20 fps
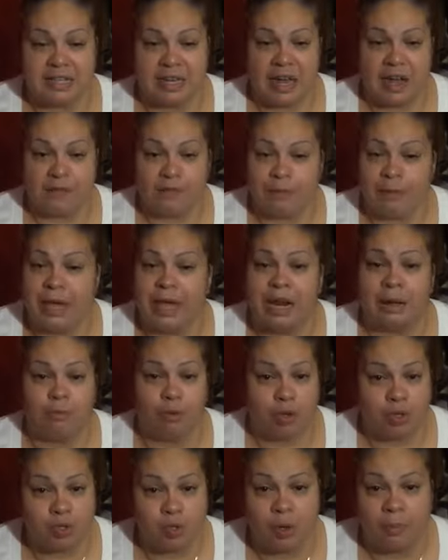a lot for me. And I'm
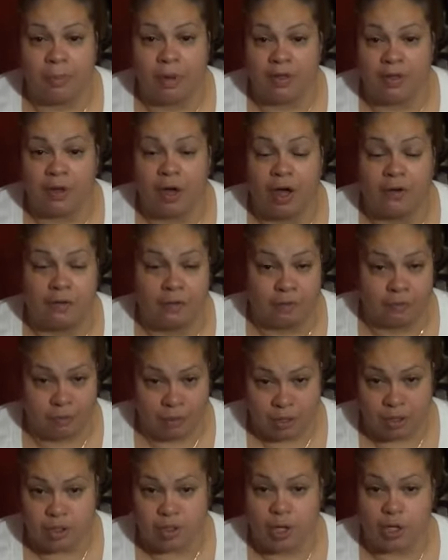also a mother of
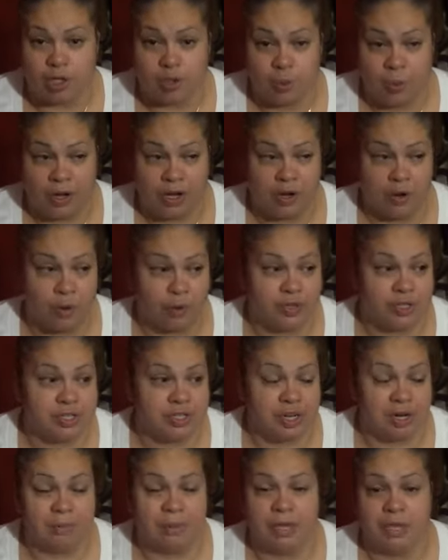a 20-year-old.
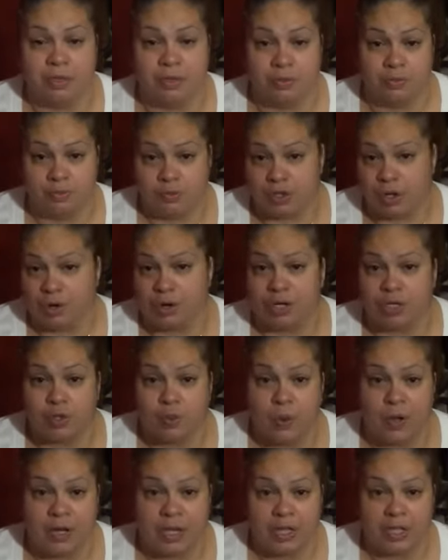She's going to be turning
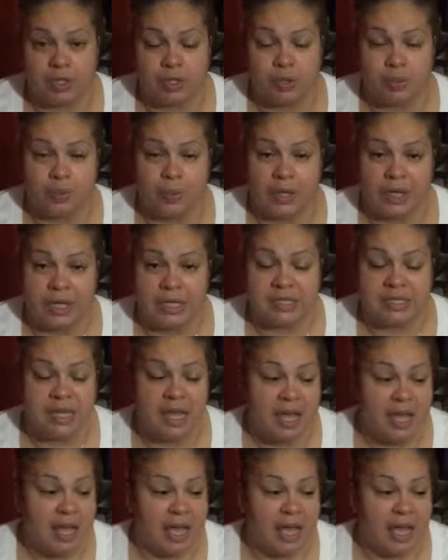20 in two weeks.